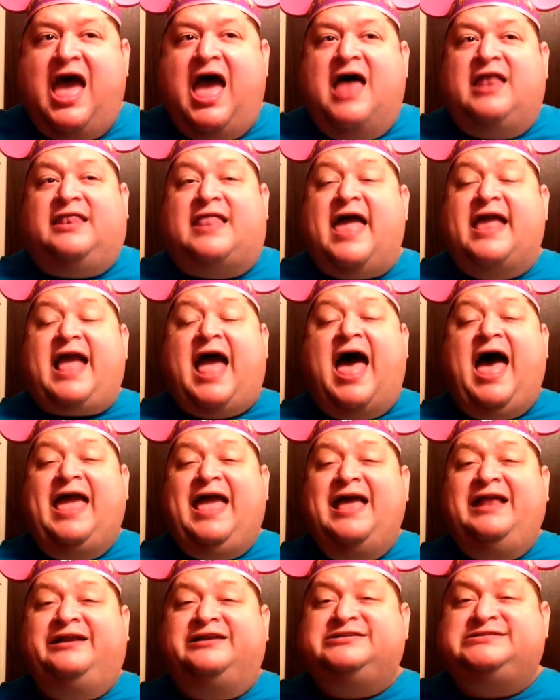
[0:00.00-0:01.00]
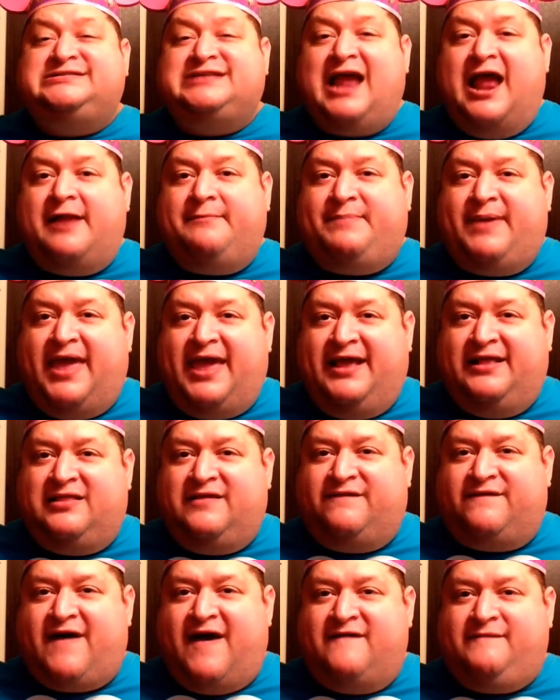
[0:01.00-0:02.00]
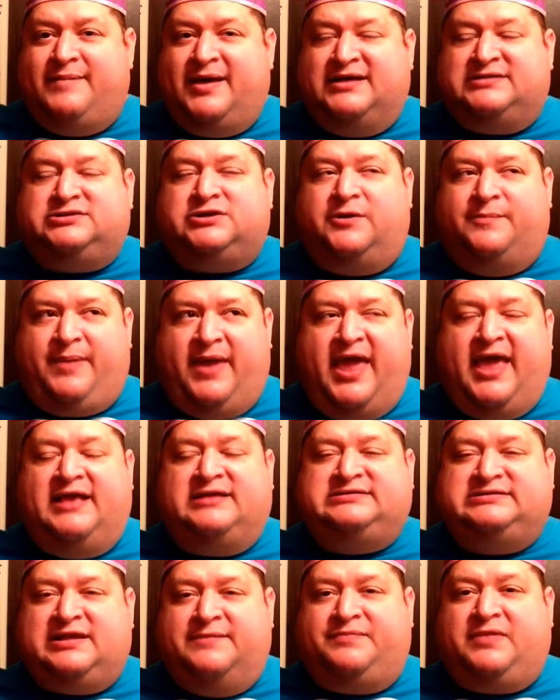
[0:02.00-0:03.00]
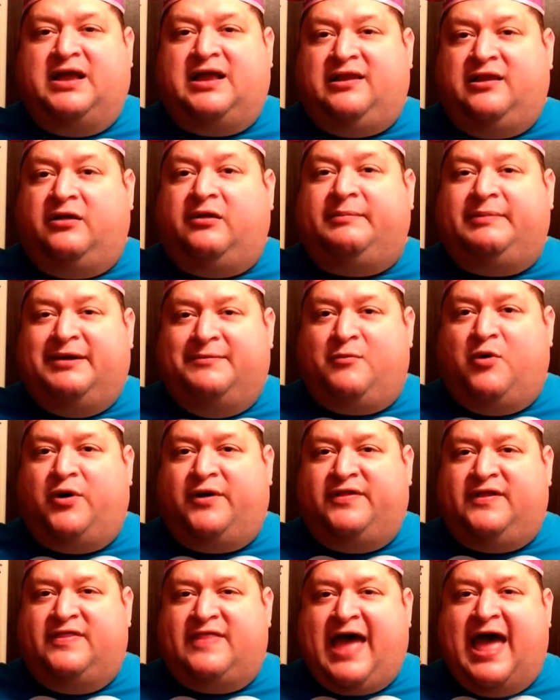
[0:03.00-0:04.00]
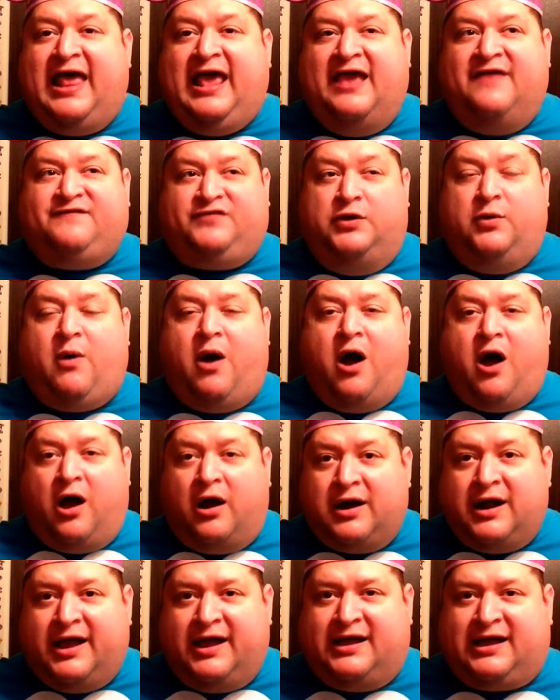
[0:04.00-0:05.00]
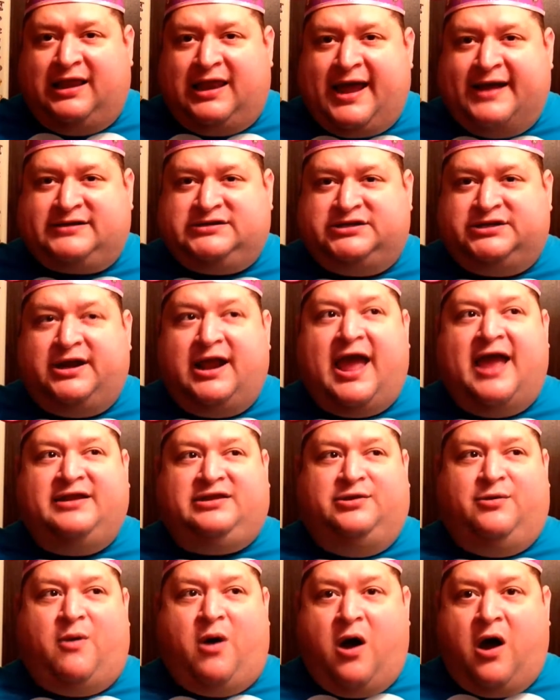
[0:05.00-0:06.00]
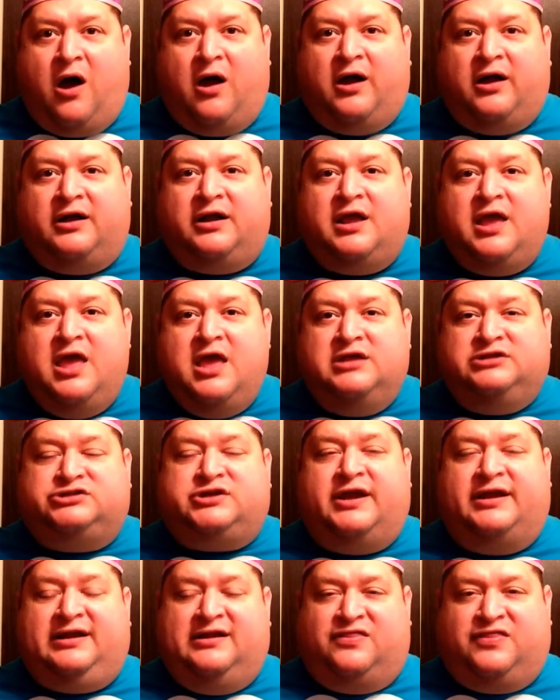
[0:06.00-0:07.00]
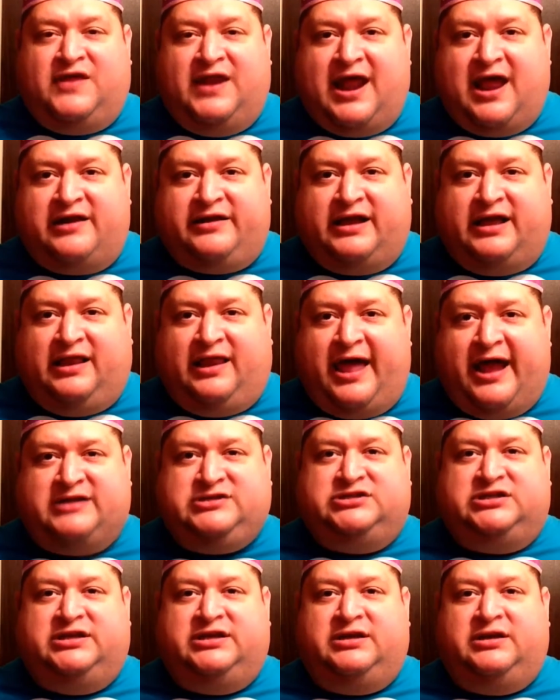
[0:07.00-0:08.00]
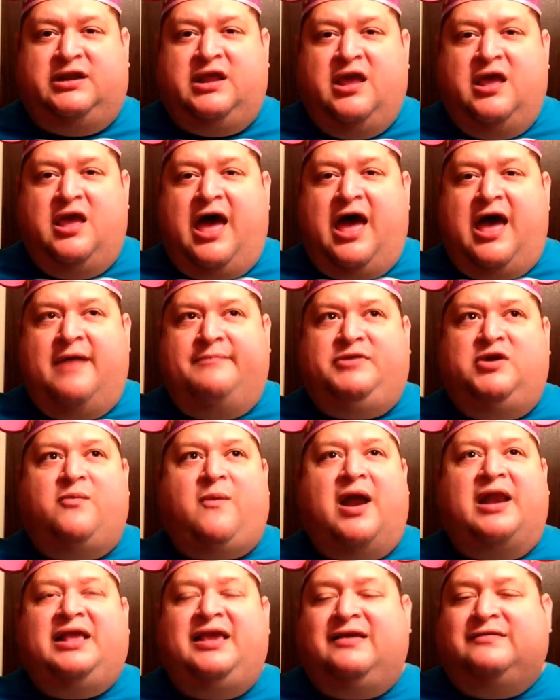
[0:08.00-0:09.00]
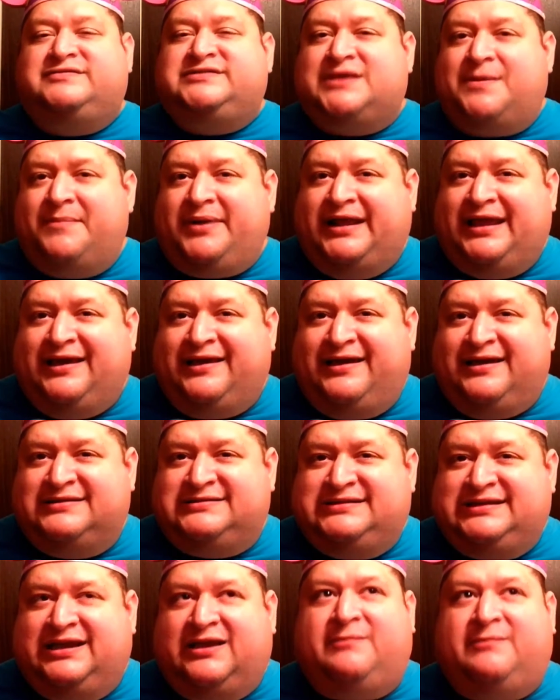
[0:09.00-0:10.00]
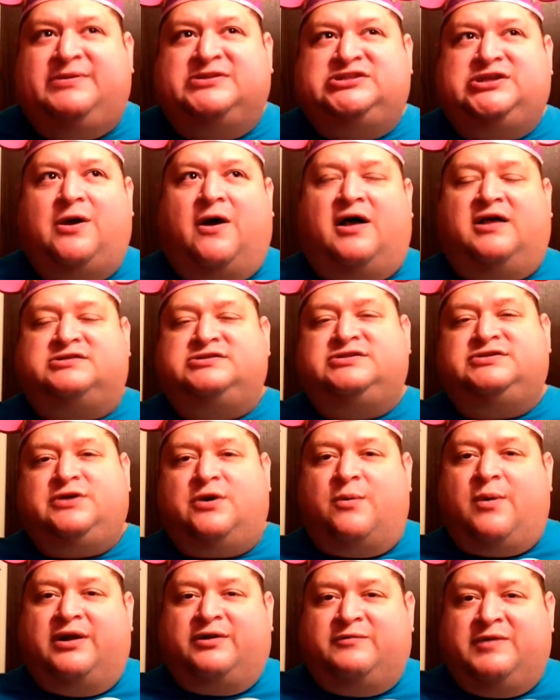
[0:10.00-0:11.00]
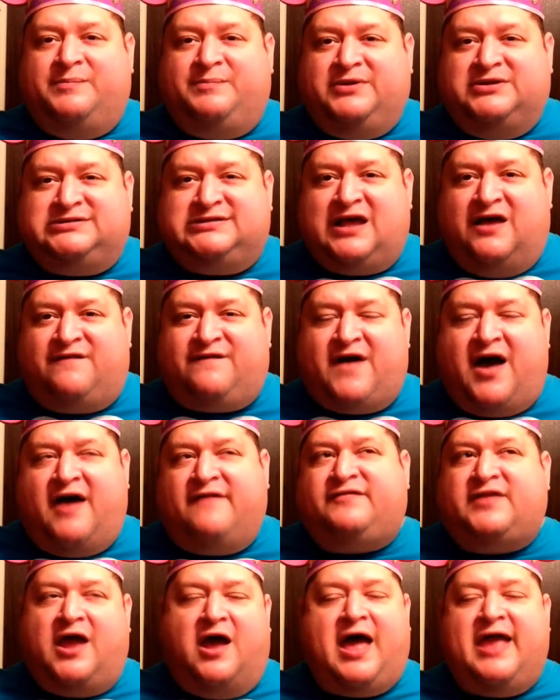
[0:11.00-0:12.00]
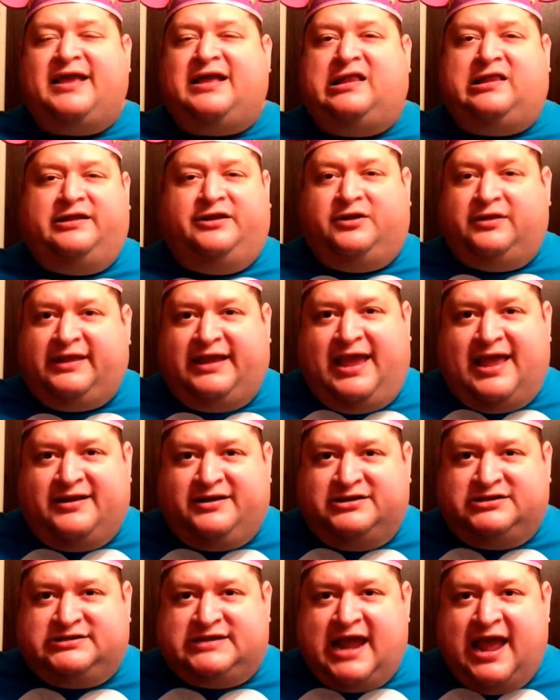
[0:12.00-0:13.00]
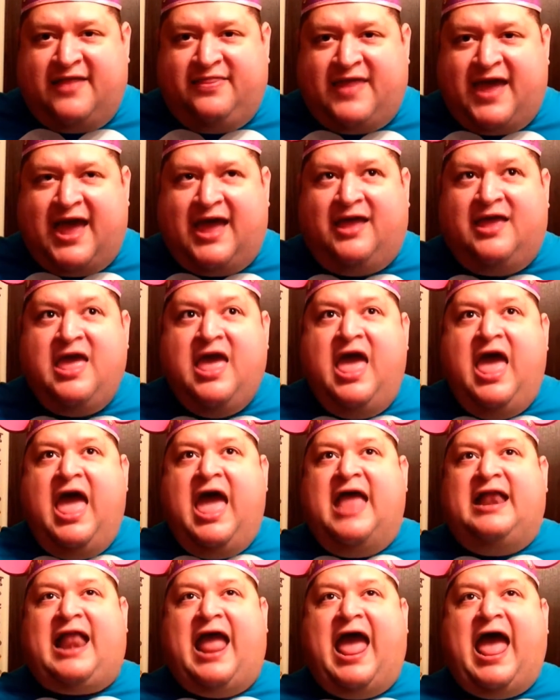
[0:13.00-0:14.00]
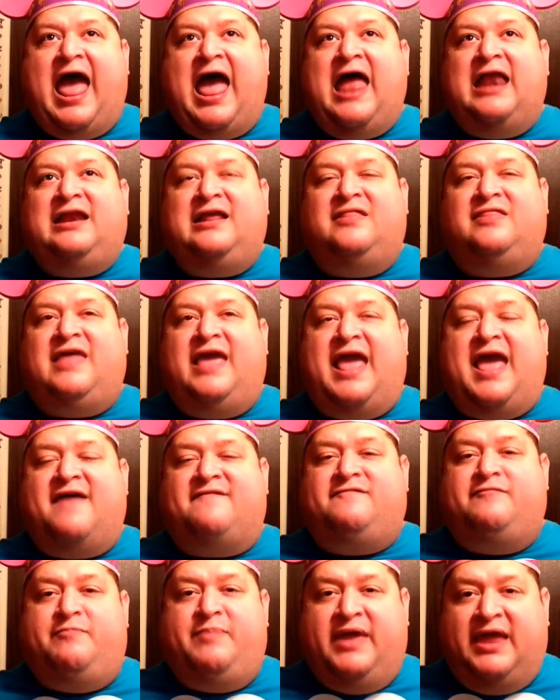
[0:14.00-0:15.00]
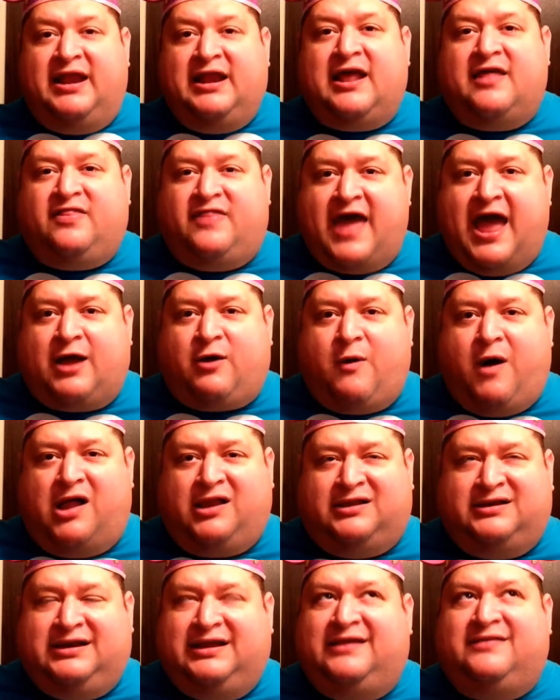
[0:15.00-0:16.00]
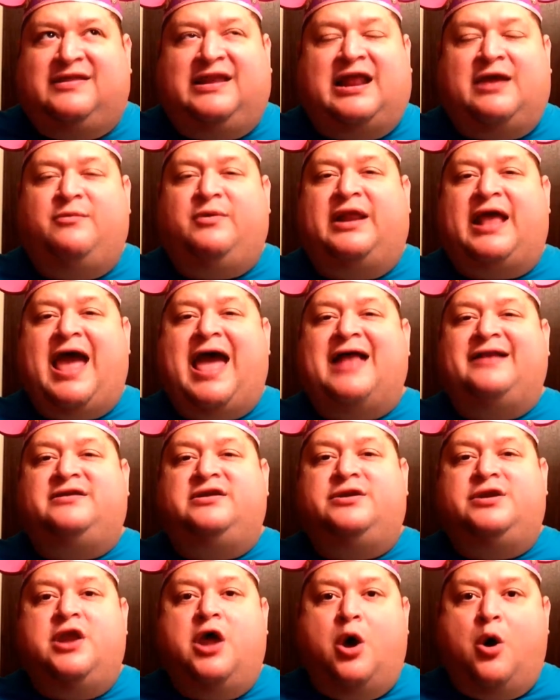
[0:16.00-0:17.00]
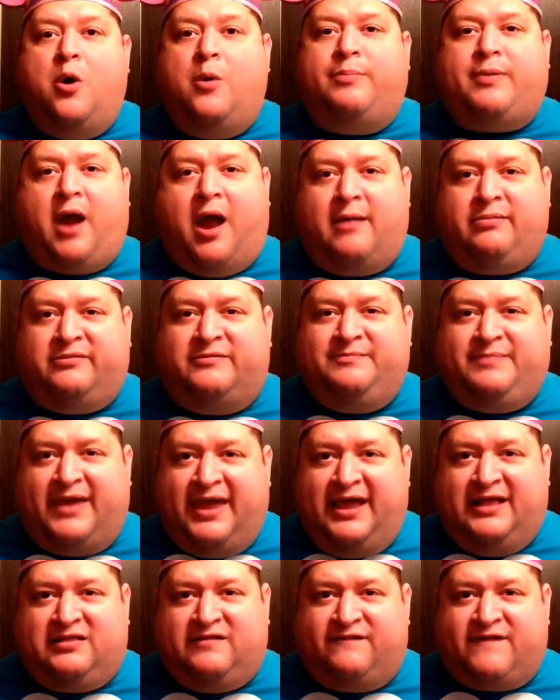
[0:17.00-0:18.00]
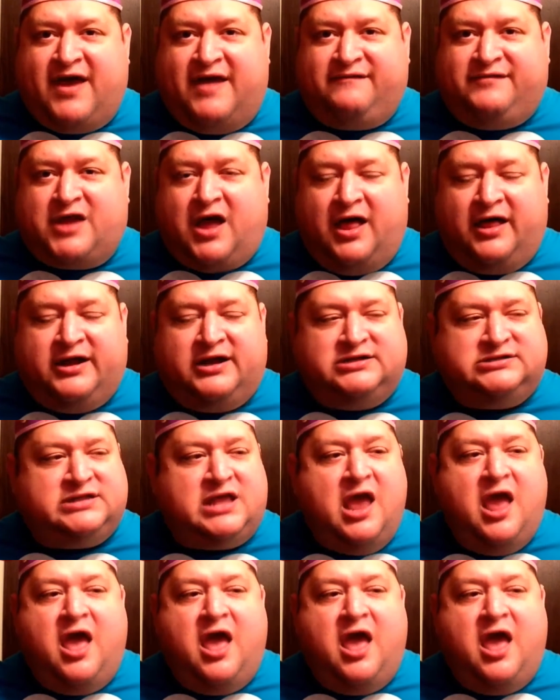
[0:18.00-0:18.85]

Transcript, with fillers: Like, I understand paying the $5 or paying something a little bit more than that if you are a collector and you are trying to thin out a collection. You want to give somebody a good deal, but you also don't want to rip yourself off. Now, I clearly understand that, and had they have been that quality, then I would have had no problem paying the $5,